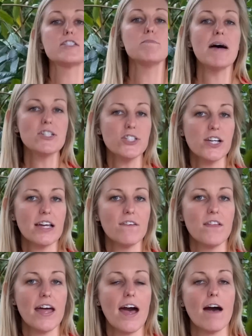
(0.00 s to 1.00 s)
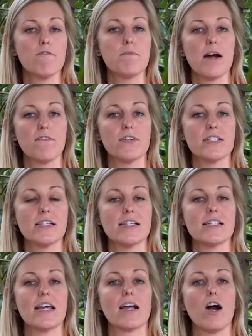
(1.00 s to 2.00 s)
especially if they have
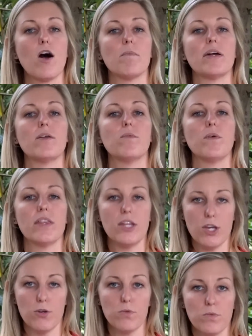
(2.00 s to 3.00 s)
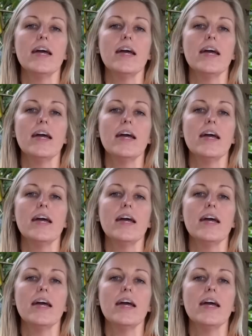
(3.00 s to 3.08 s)
preferences in common with you.